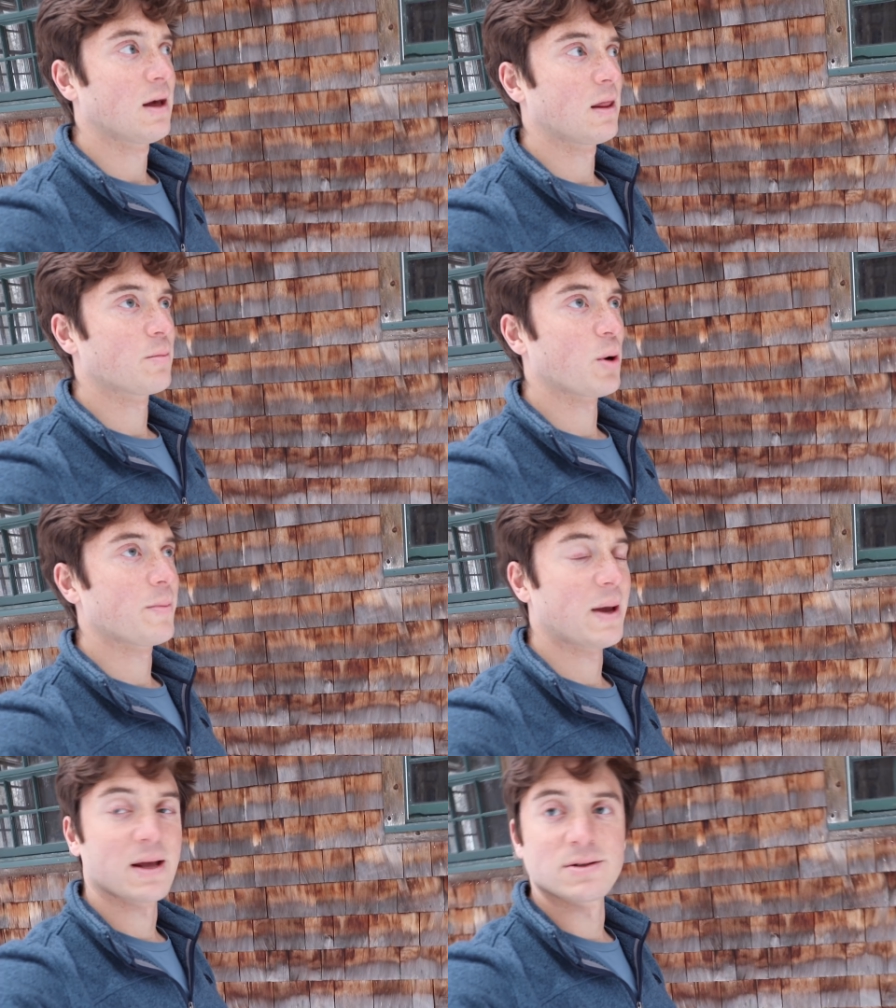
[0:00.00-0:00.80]
the
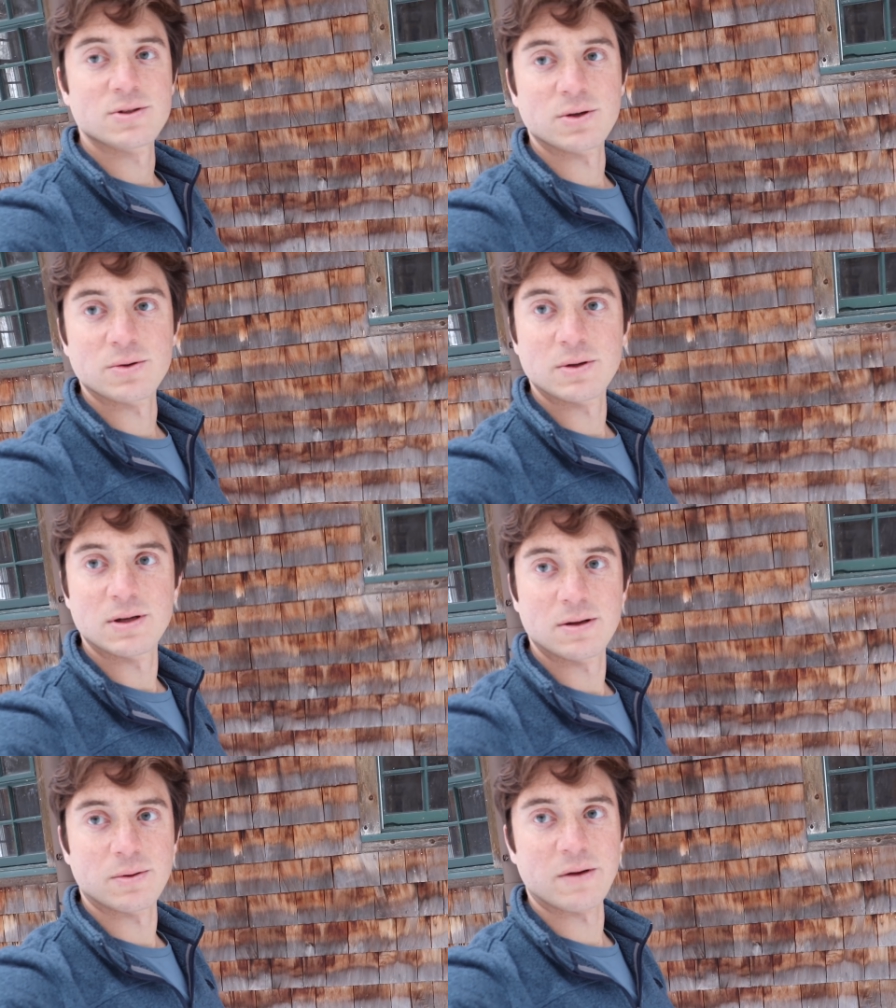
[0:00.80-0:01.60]
propane to
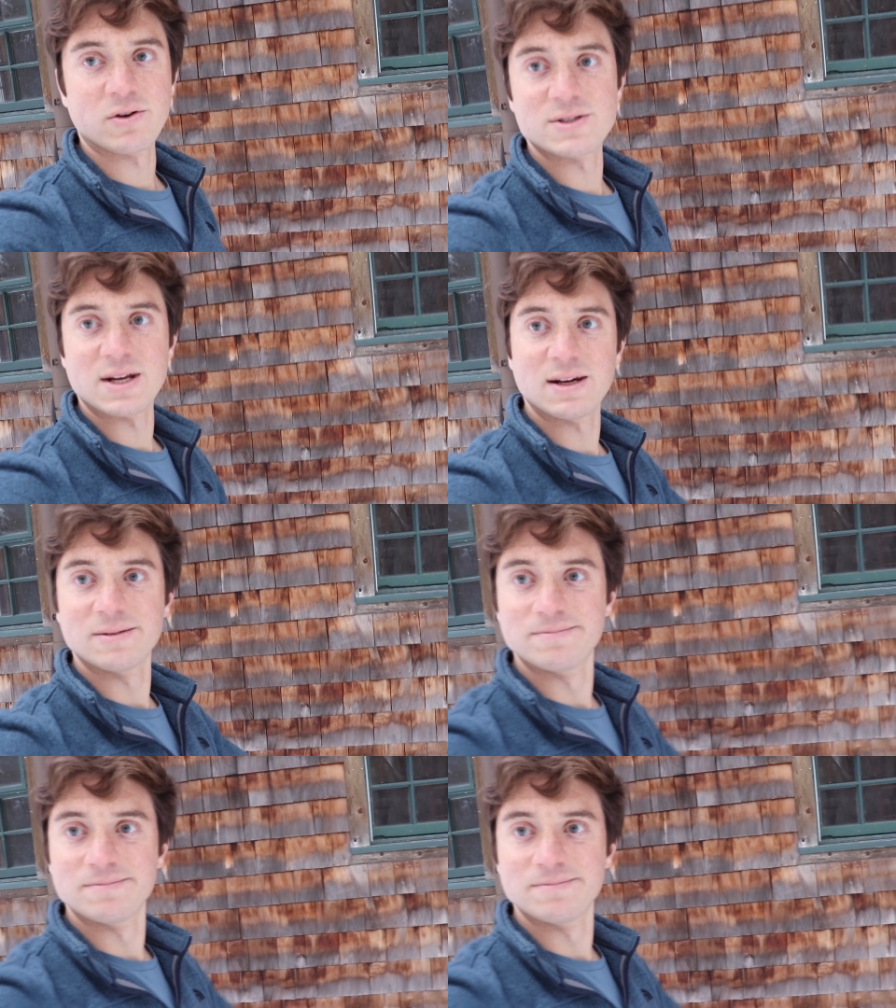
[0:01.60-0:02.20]
whatever is needed.